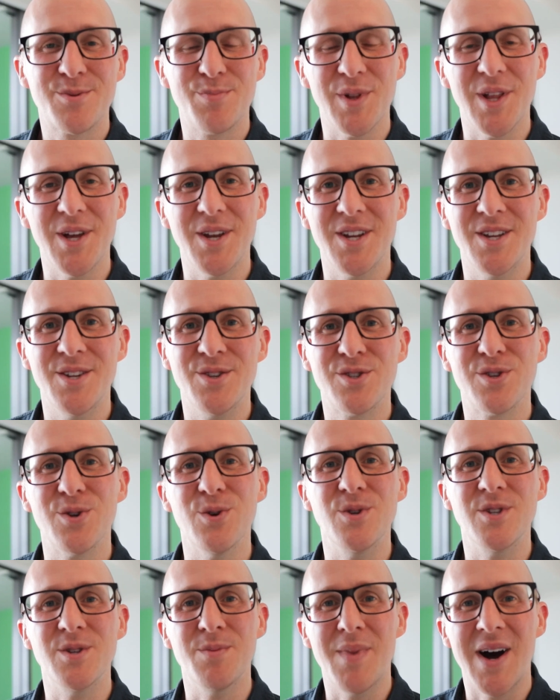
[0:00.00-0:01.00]
are split
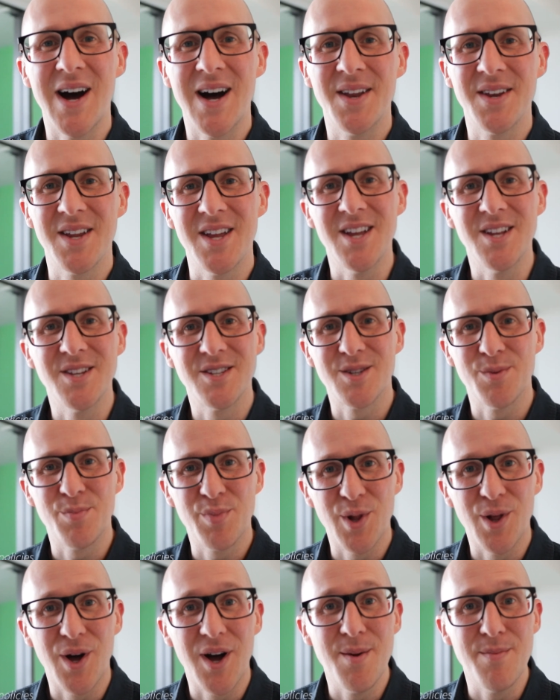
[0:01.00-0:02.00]
into demand and
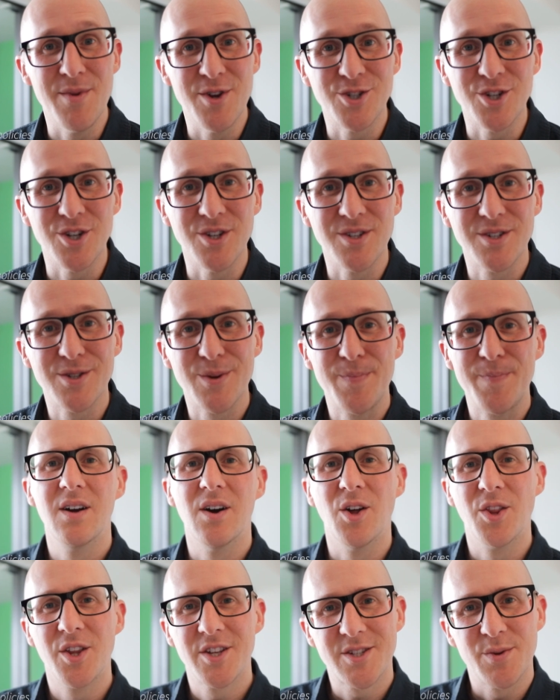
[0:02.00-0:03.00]
supply measures.
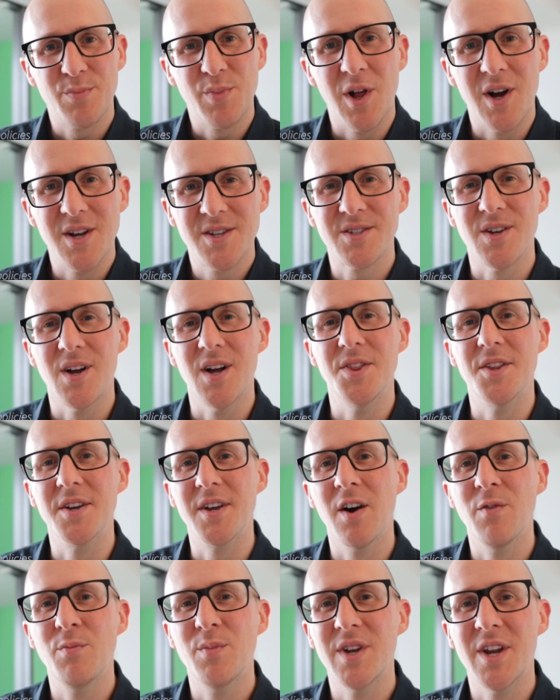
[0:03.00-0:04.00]
On the supply side, the
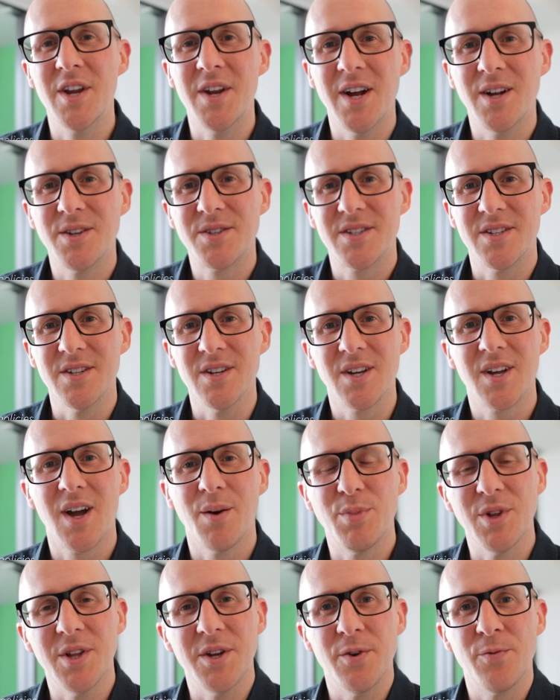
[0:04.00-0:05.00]
government announced a
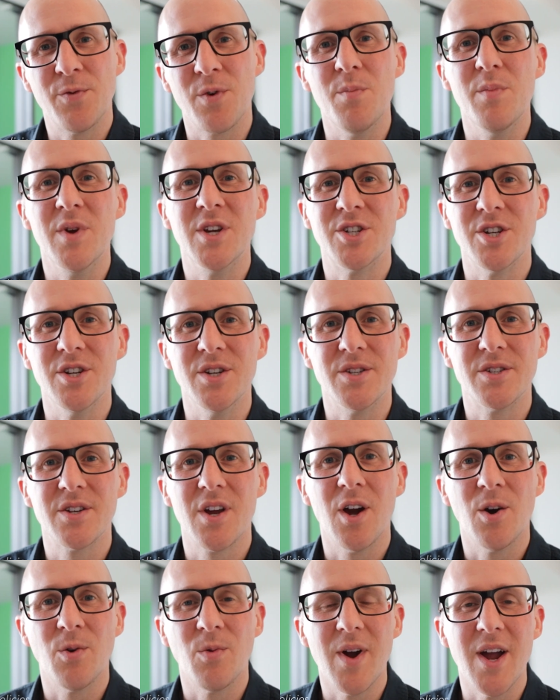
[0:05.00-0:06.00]
couple of different
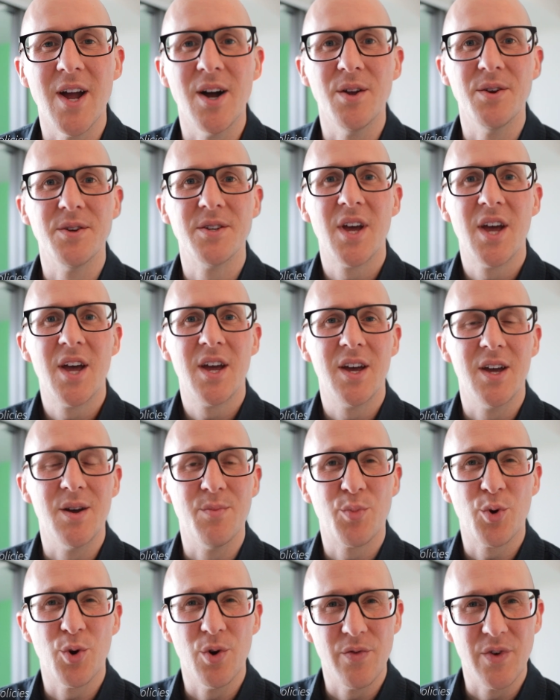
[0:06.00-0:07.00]
measures around
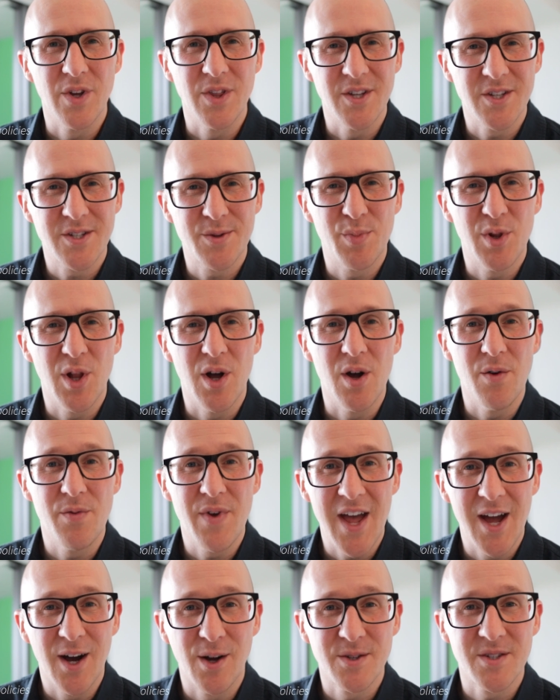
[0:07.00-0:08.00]
improving the supply
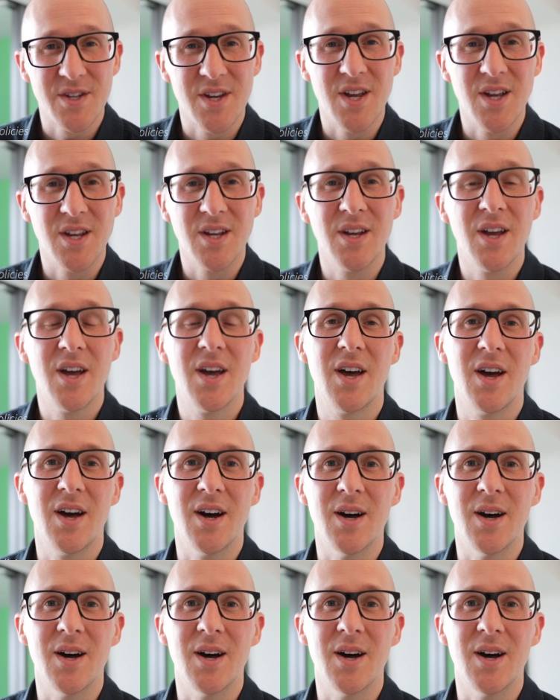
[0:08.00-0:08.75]
of housing,